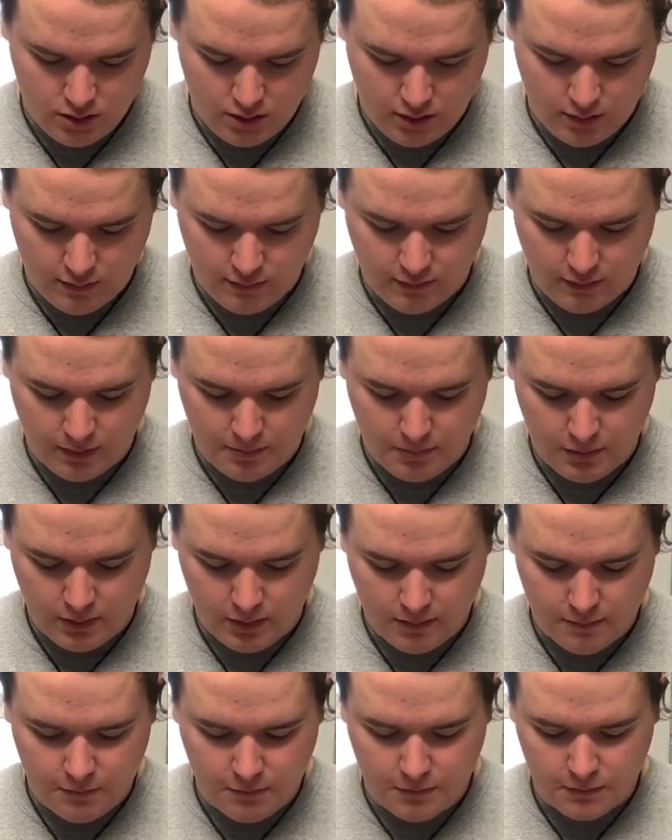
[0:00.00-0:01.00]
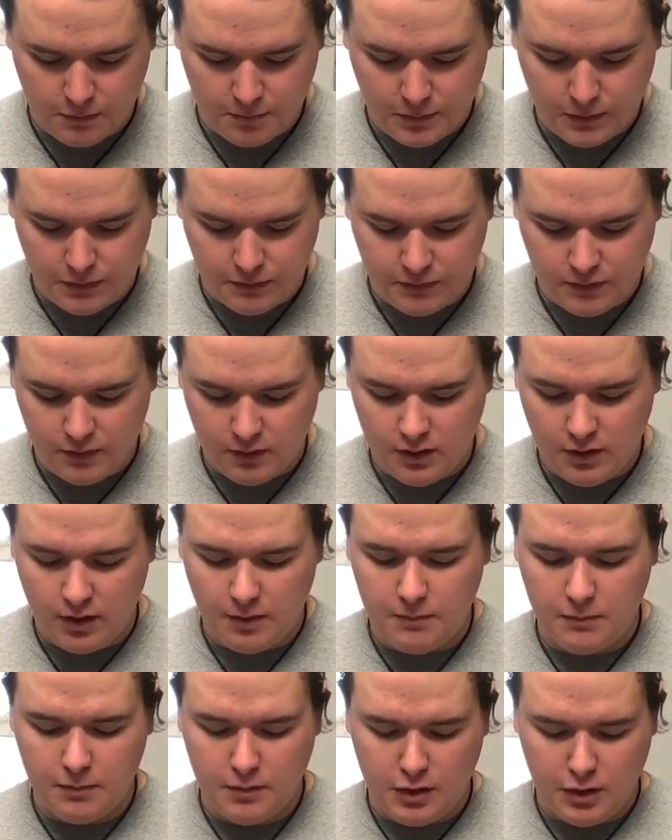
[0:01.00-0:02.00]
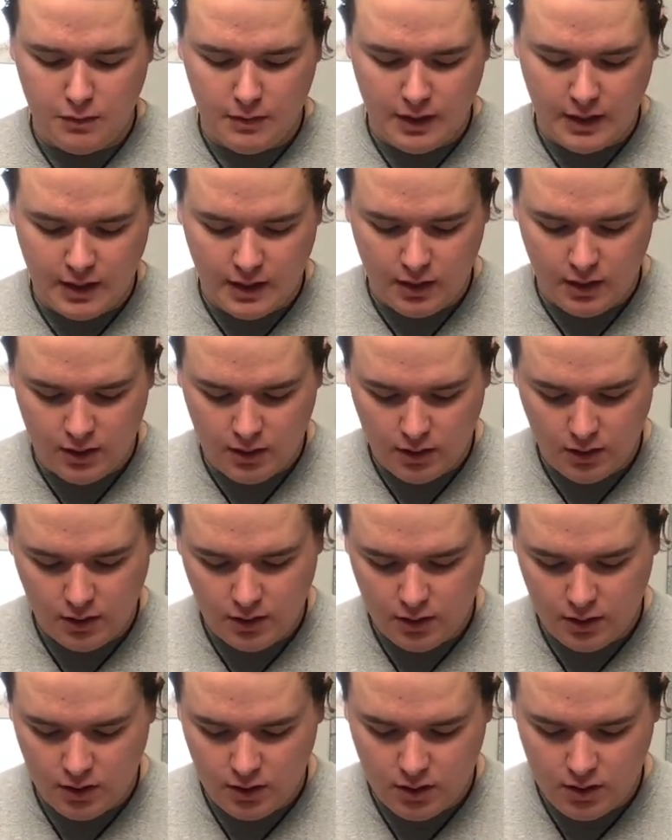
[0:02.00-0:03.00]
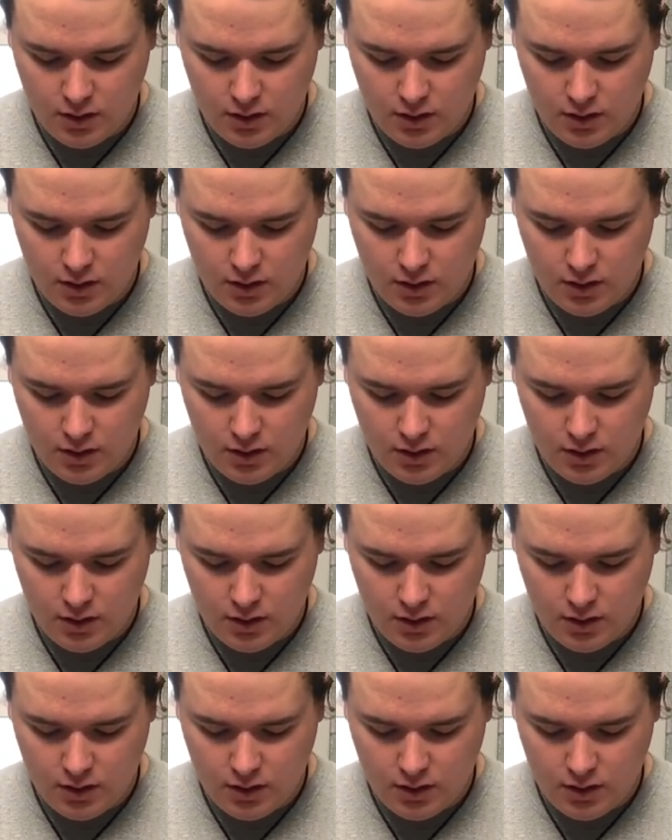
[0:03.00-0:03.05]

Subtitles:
because I believe it was parsley leaves when you added it on.